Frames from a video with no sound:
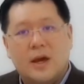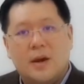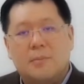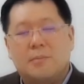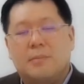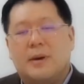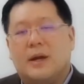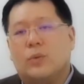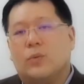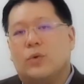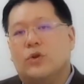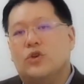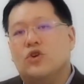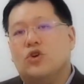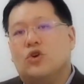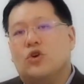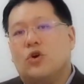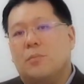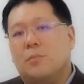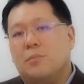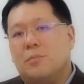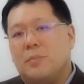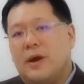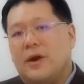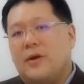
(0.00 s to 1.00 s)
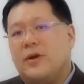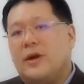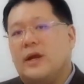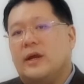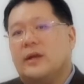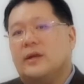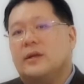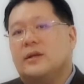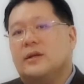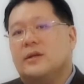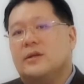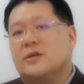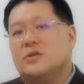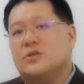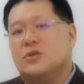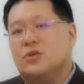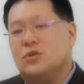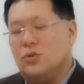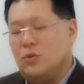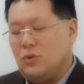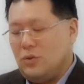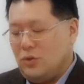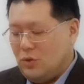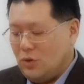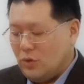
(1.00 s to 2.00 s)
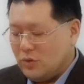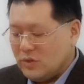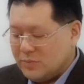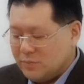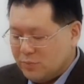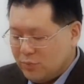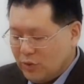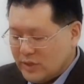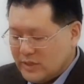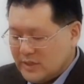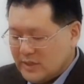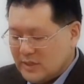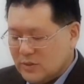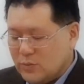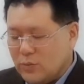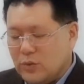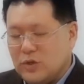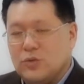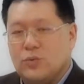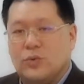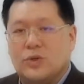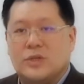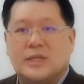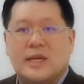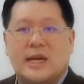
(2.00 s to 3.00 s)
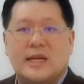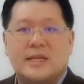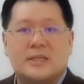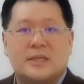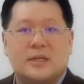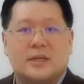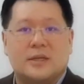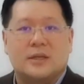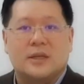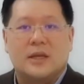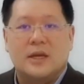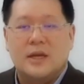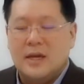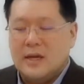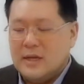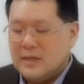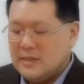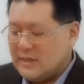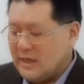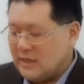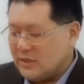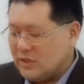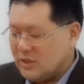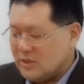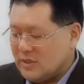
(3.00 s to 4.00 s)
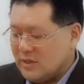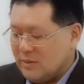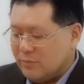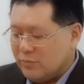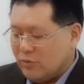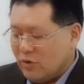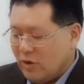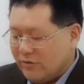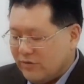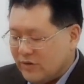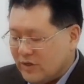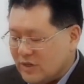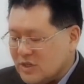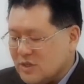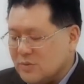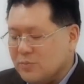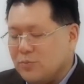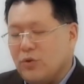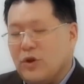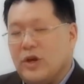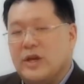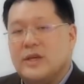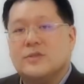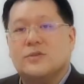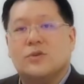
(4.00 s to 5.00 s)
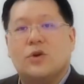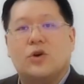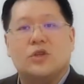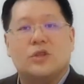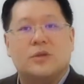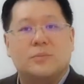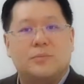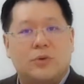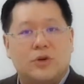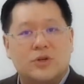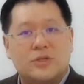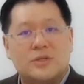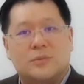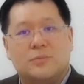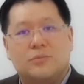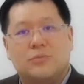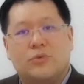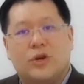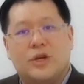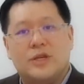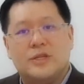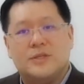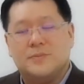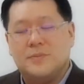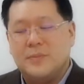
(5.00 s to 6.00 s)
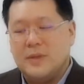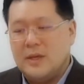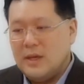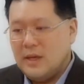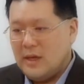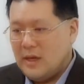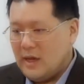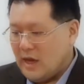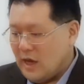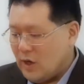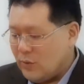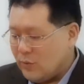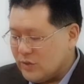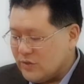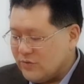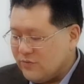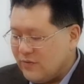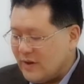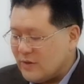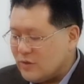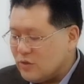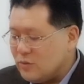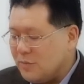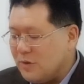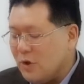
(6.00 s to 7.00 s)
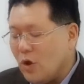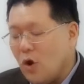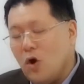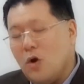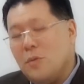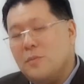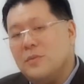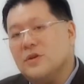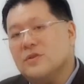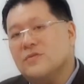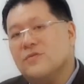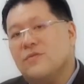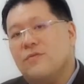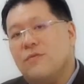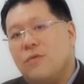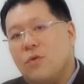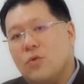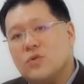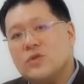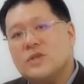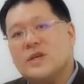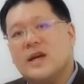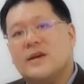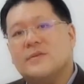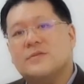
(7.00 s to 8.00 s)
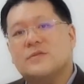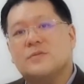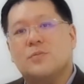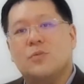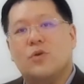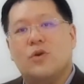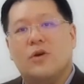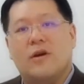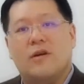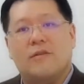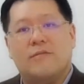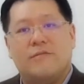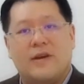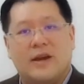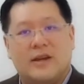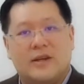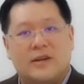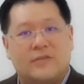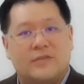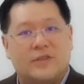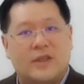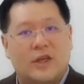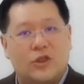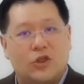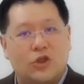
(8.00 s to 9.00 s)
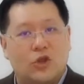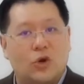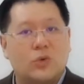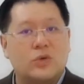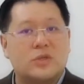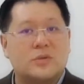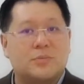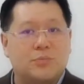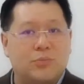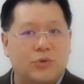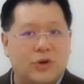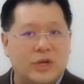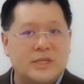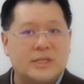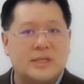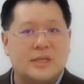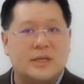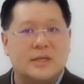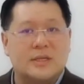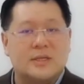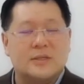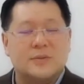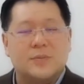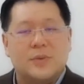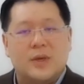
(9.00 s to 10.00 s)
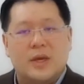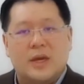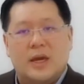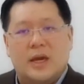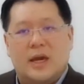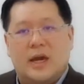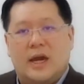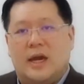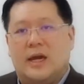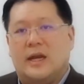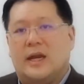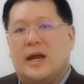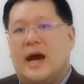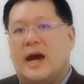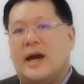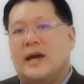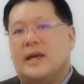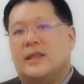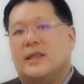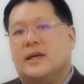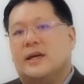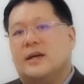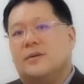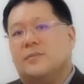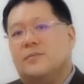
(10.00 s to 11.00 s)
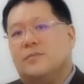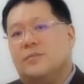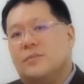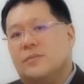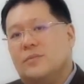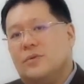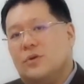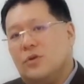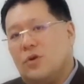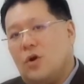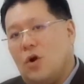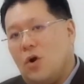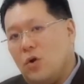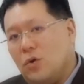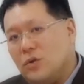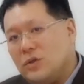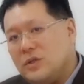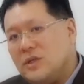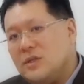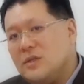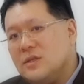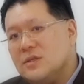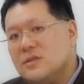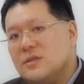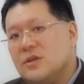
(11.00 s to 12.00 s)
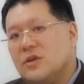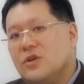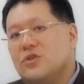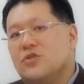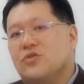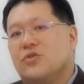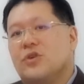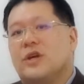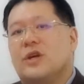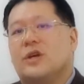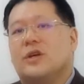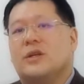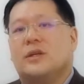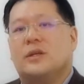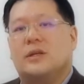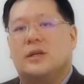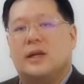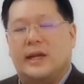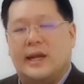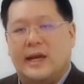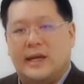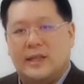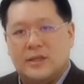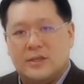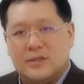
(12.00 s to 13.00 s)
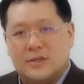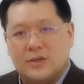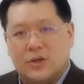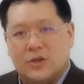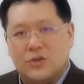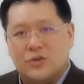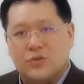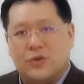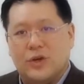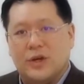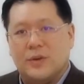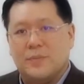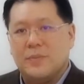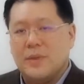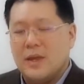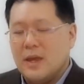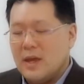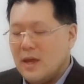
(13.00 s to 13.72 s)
But when you compare it to those braces which were tested, such as the Providence brace or the Boston brace, it was found to be almost 4 times more effective than those braces in either halting the surgery, delaying the surgery.